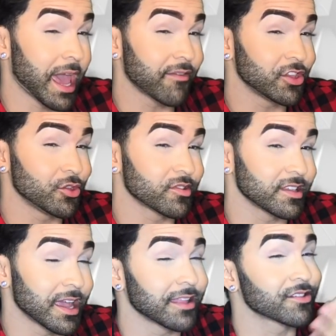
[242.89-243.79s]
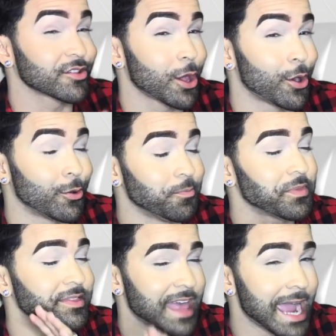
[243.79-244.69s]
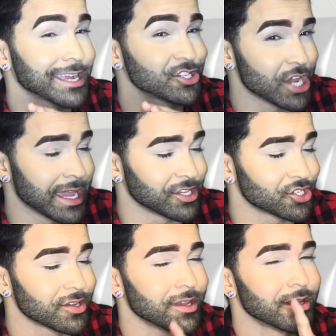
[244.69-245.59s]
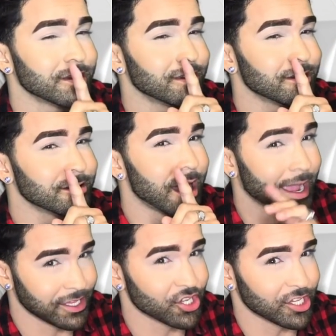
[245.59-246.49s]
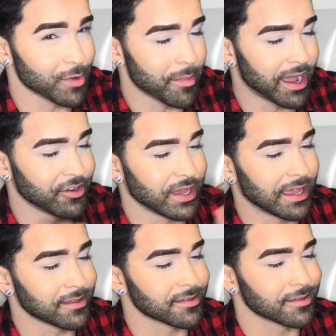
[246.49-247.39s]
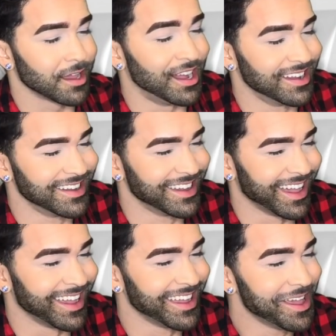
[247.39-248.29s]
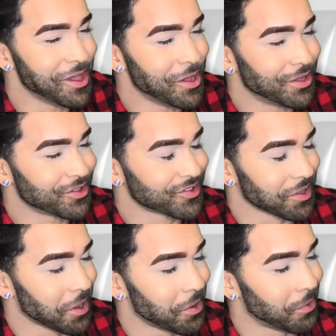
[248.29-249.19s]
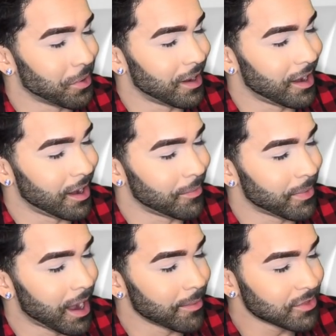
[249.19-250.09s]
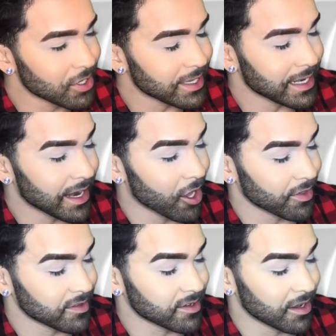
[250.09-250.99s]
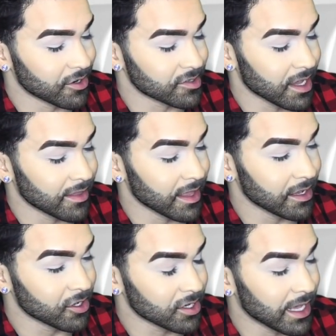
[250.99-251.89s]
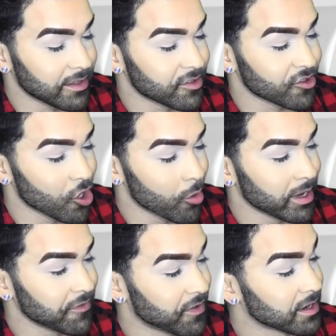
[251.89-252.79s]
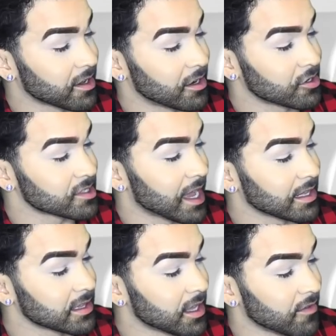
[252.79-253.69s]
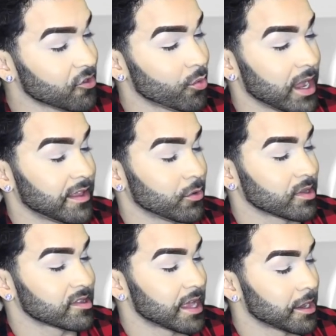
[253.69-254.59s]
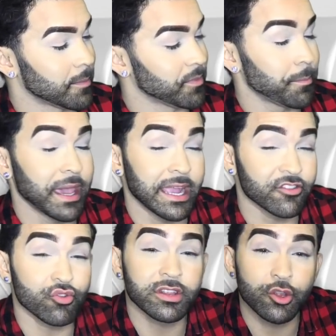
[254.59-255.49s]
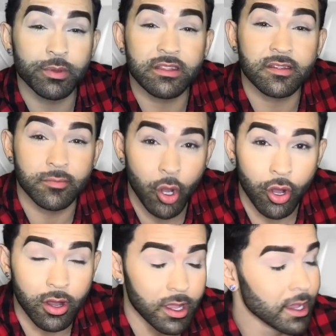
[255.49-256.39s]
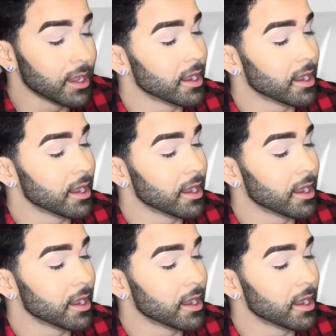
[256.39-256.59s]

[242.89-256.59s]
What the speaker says: I haven't used it yet, so that could change. I can change my mind, you guys. So I'm looking at all these colors, and they look like so many fun colors. I love the way that it was set up. The pans are a little bit small.